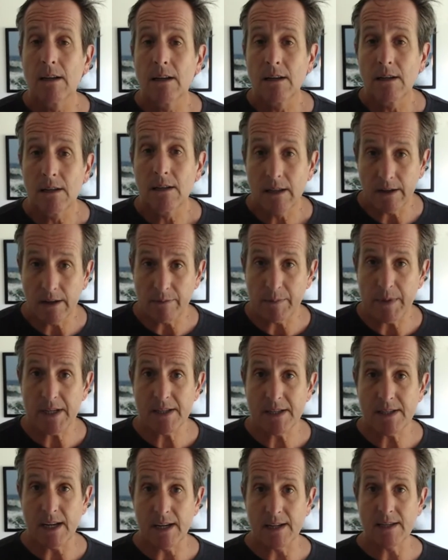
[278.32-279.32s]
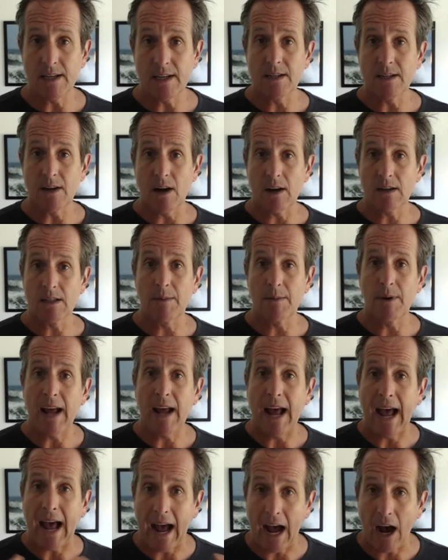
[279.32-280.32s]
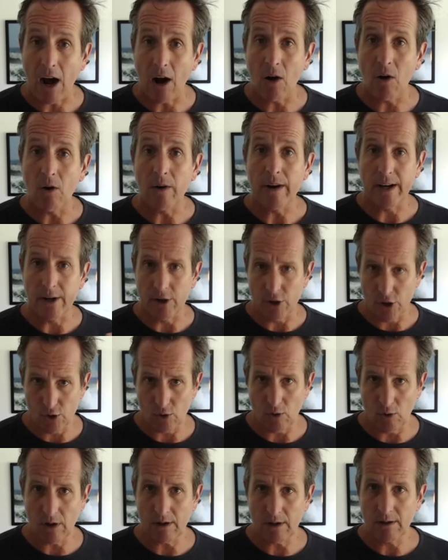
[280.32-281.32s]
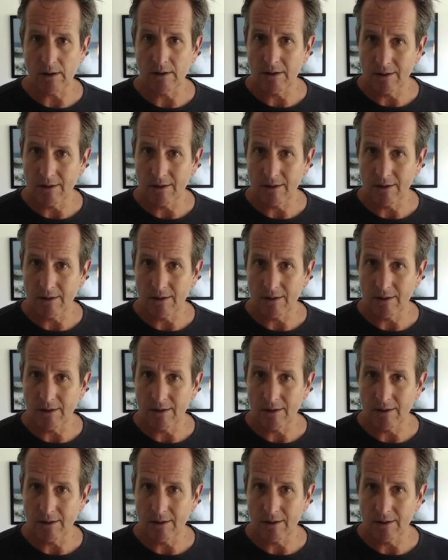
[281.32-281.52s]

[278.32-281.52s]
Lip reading: give me a sentence that talks about how, in a short,